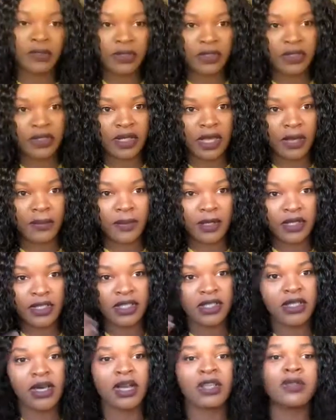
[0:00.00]
do the same. The
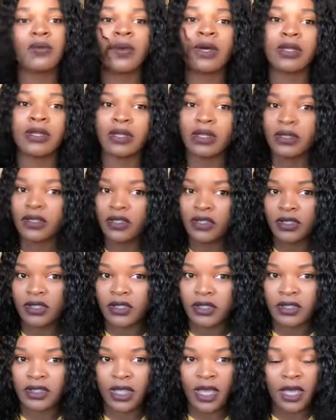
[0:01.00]
detox one does
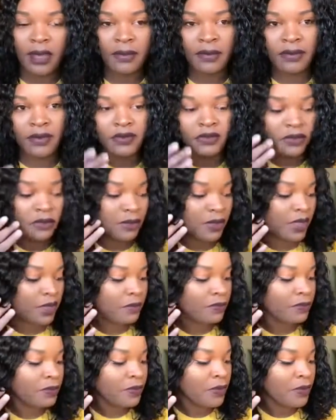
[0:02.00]
just the same for me.